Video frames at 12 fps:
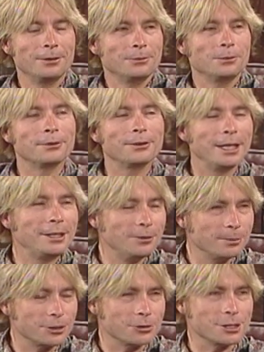Well, thank you,
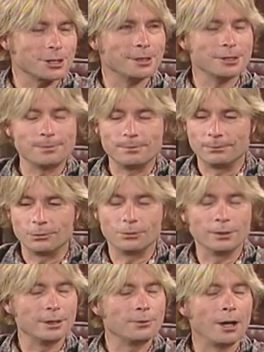Patricia. It's
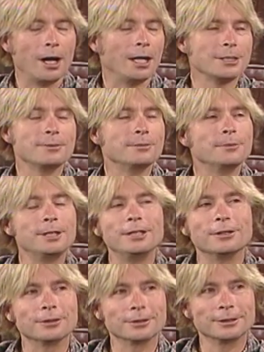really awesome to be
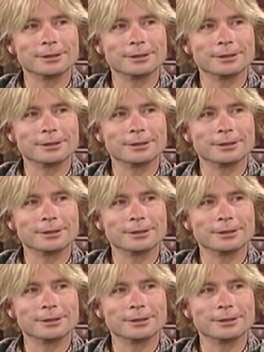here.